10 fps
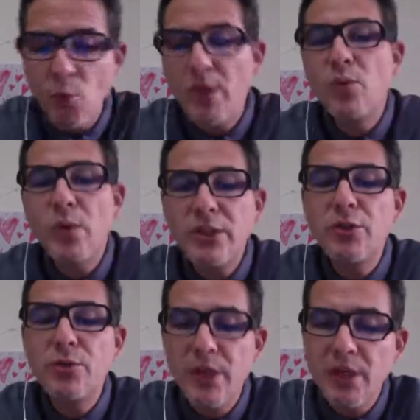What do
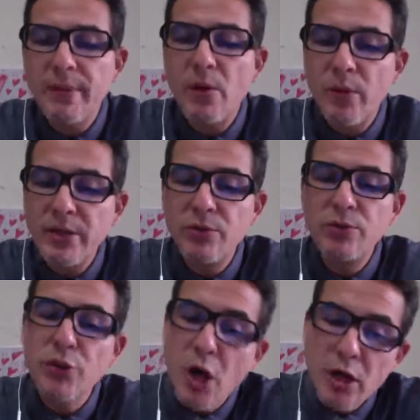you think about when you
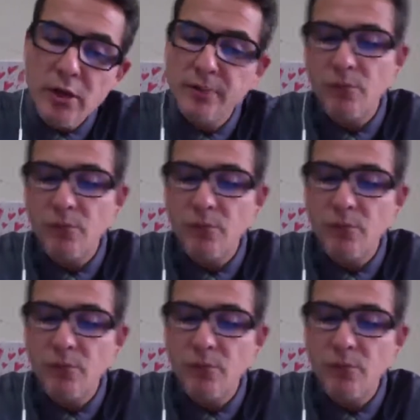jog?